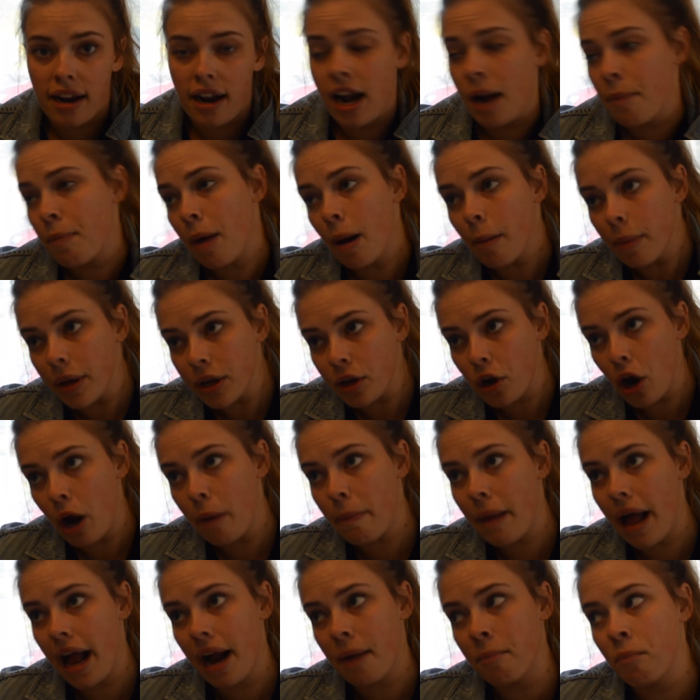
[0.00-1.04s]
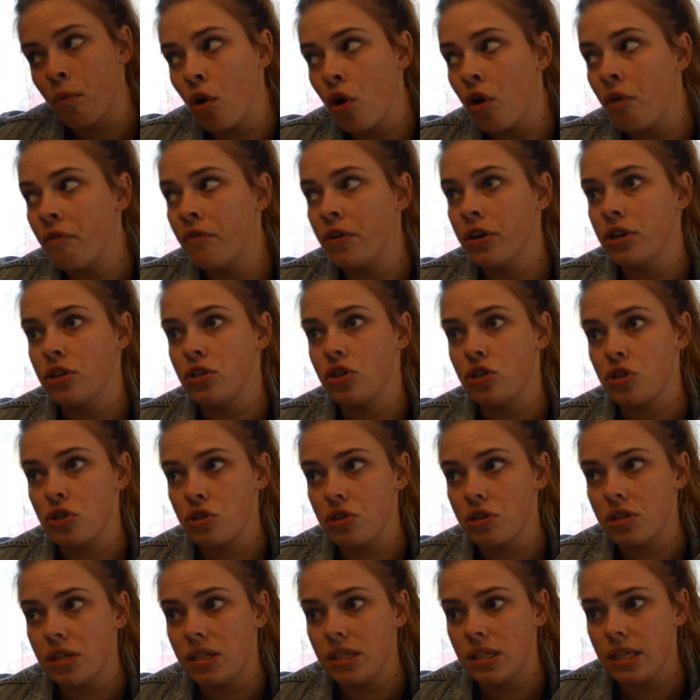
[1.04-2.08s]
And I'd probably go back more on a
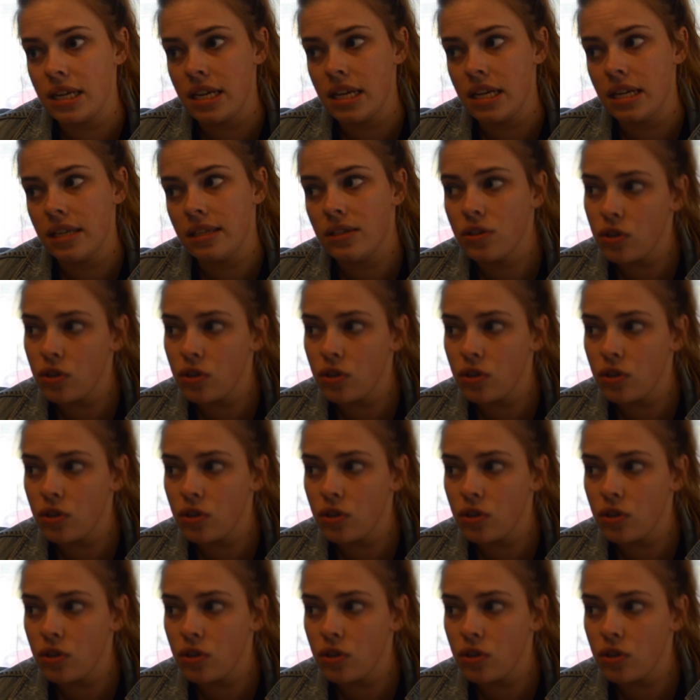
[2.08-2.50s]
touristy